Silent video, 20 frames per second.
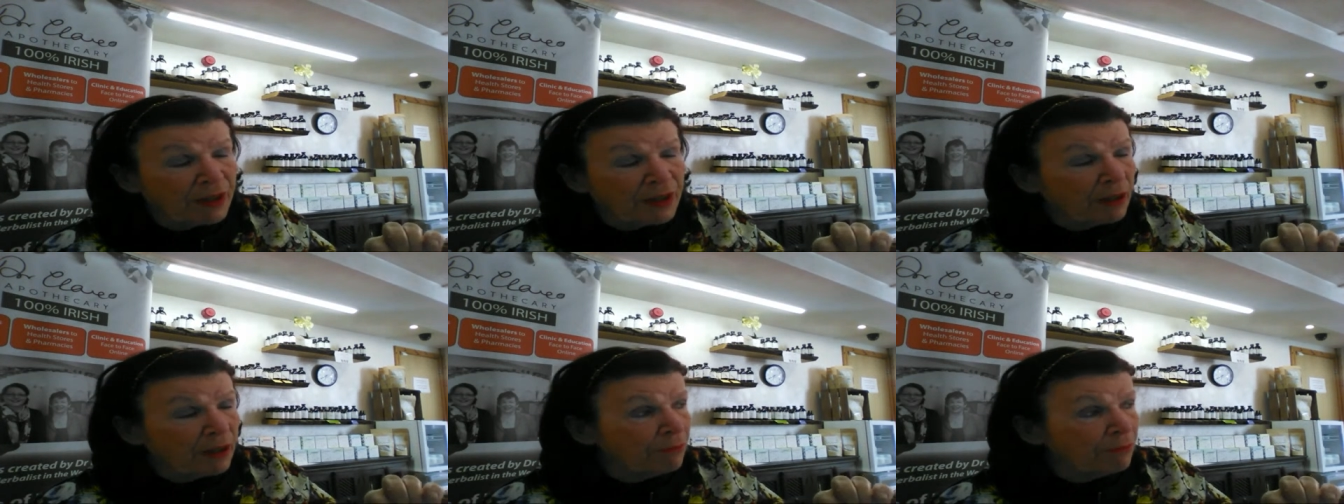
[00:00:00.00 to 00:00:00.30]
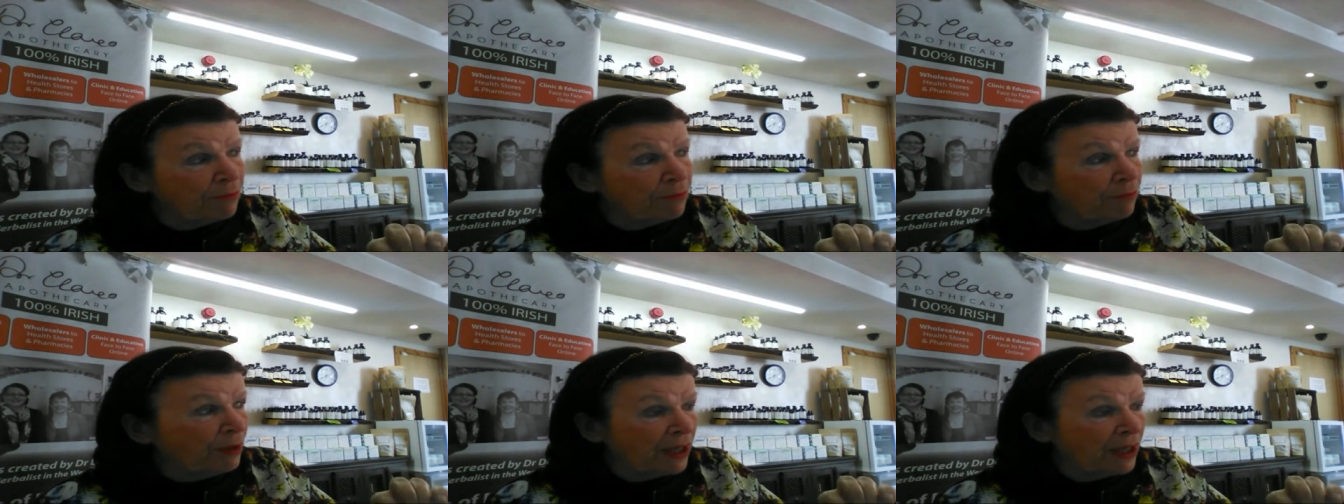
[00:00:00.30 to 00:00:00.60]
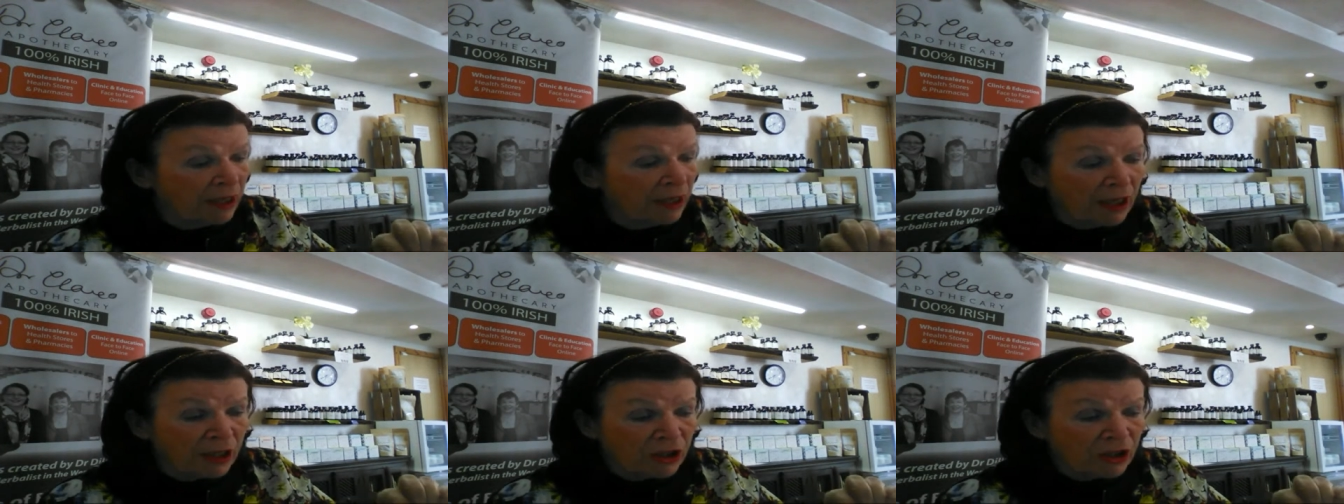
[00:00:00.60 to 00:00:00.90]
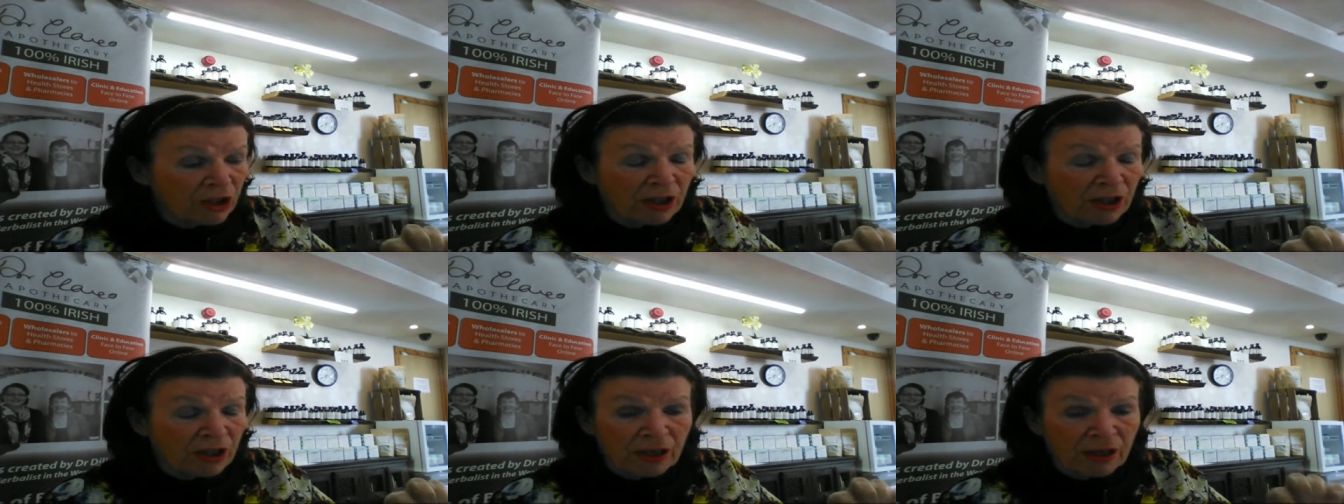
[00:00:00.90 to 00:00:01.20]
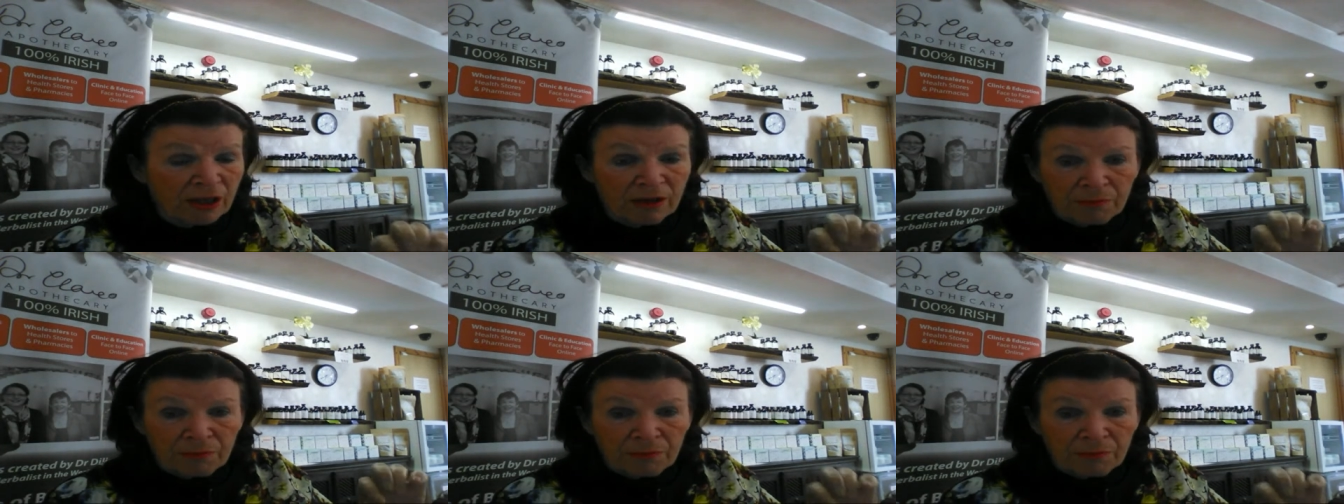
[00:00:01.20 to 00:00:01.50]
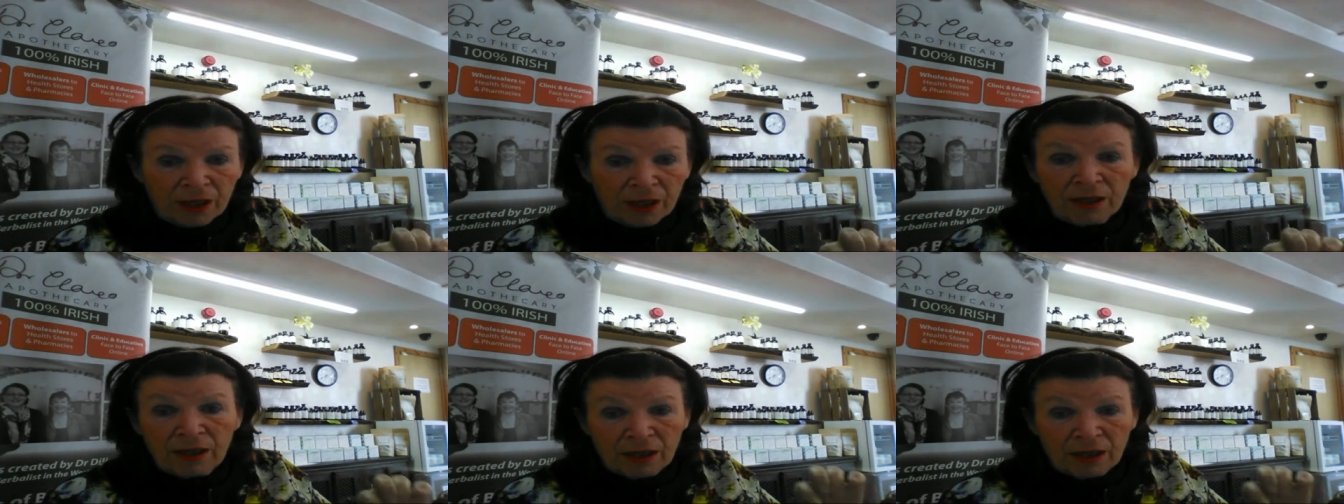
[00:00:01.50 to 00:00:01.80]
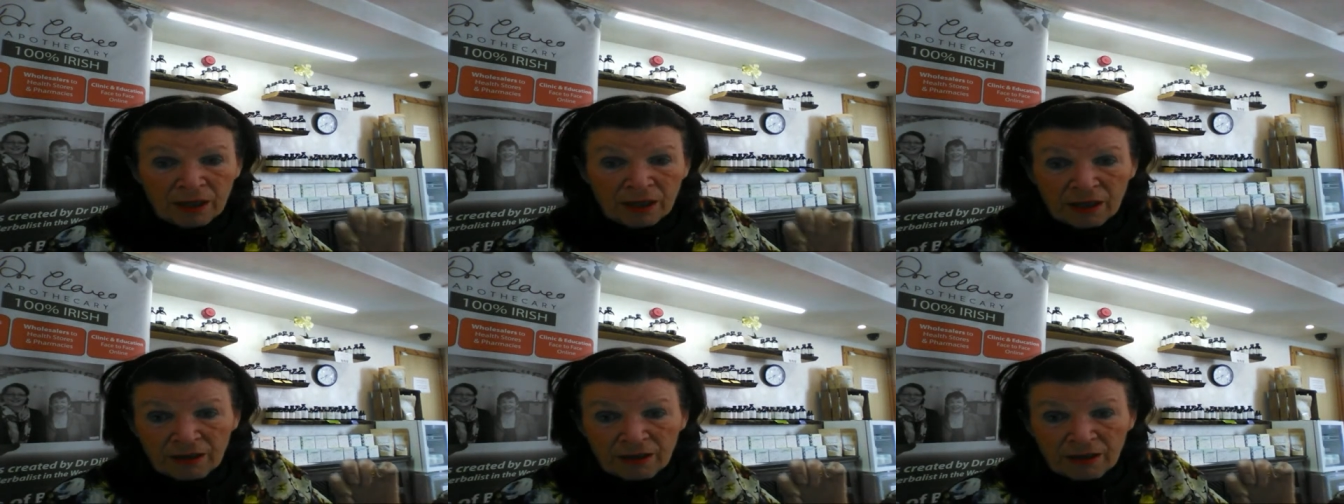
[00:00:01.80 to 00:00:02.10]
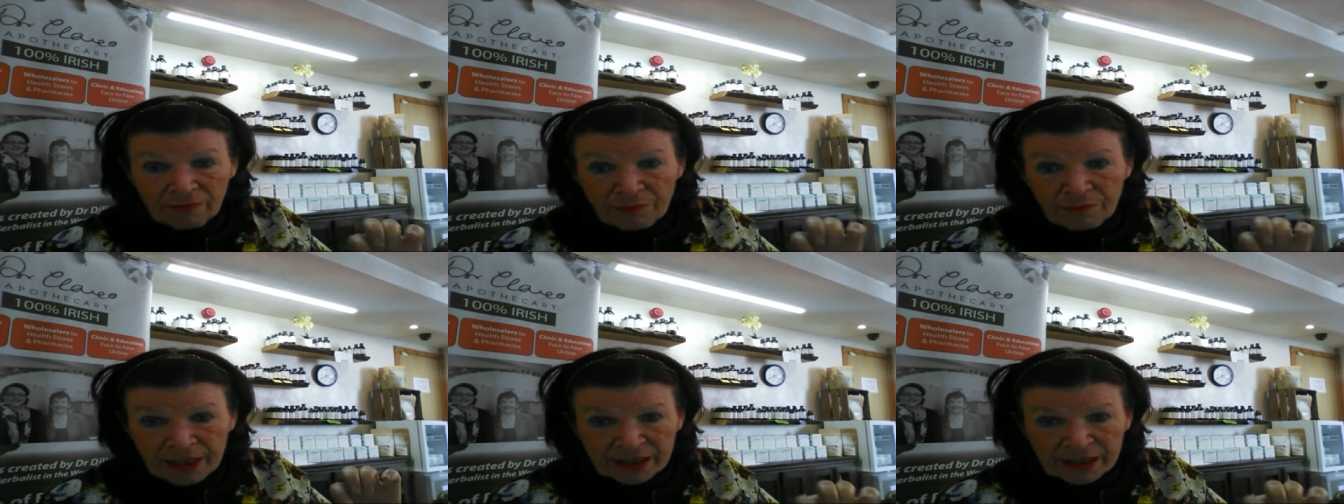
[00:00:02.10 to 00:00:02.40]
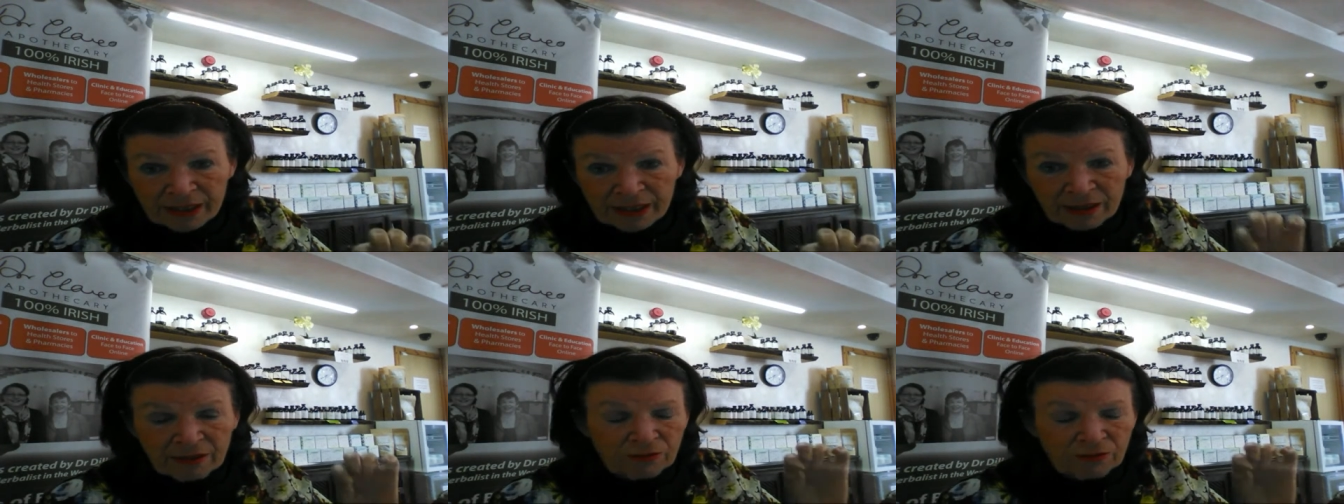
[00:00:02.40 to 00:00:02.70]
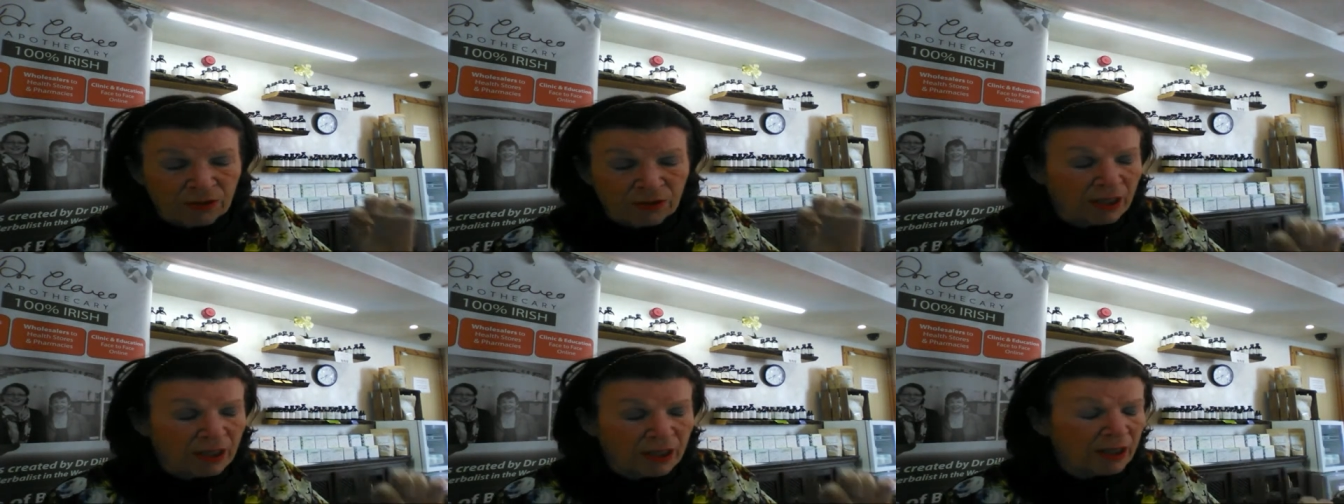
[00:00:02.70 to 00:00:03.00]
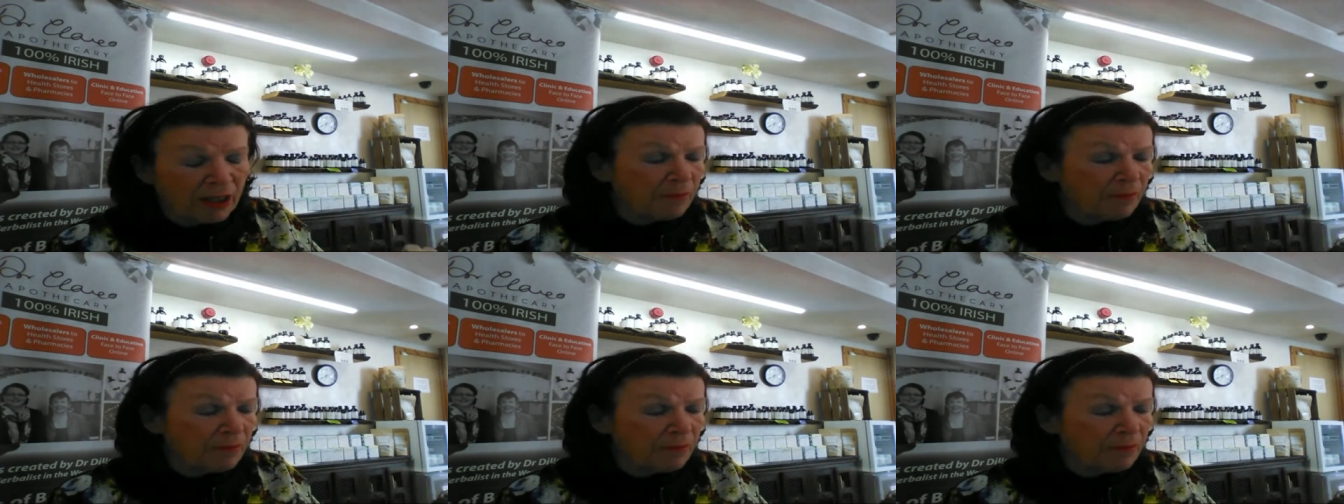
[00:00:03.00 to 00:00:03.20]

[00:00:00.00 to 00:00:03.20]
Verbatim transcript: biological model of medicine, um,